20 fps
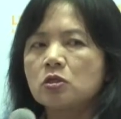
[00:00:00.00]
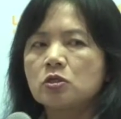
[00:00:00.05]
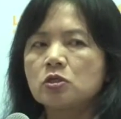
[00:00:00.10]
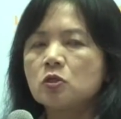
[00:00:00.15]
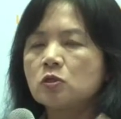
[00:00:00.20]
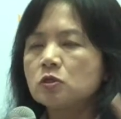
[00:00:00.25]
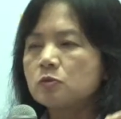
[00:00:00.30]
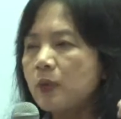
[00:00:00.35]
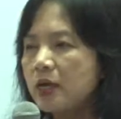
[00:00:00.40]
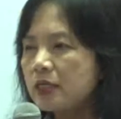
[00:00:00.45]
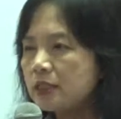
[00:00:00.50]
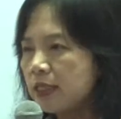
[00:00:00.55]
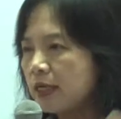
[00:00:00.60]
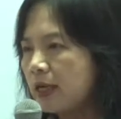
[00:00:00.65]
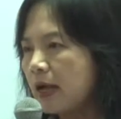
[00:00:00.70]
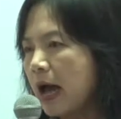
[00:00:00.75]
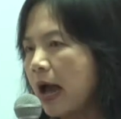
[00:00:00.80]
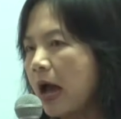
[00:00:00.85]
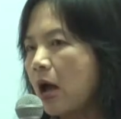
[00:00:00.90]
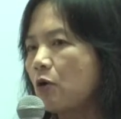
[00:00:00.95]
So it's
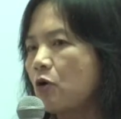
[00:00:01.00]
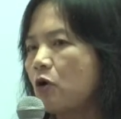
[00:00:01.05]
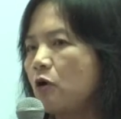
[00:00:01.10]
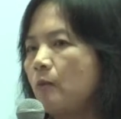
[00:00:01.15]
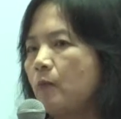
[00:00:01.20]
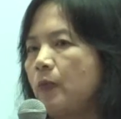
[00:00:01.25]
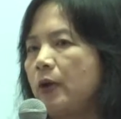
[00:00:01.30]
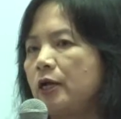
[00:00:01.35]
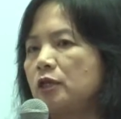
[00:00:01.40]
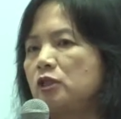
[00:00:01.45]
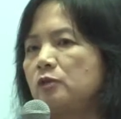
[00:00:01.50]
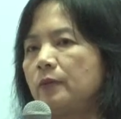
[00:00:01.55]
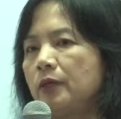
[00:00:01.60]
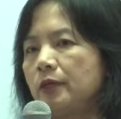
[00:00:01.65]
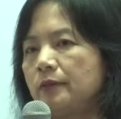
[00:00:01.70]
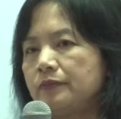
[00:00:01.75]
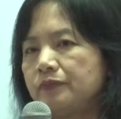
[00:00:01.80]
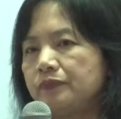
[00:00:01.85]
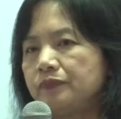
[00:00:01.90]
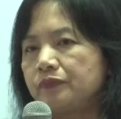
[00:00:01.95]
basically argon plasma.
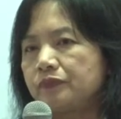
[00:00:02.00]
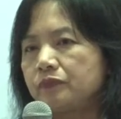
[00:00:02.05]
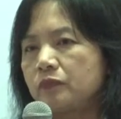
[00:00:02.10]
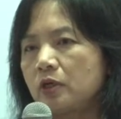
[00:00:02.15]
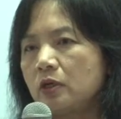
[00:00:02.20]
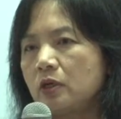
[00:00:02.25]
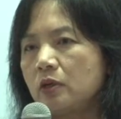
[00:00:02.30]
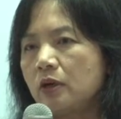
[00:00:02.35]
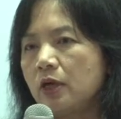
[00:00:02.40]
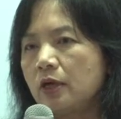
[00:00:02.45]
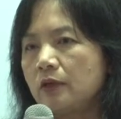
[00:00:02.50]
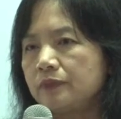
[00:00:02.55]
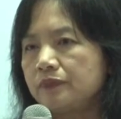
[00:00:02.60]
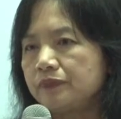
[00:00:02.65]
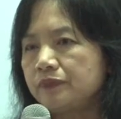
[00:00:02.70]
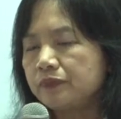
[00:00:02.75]
Right.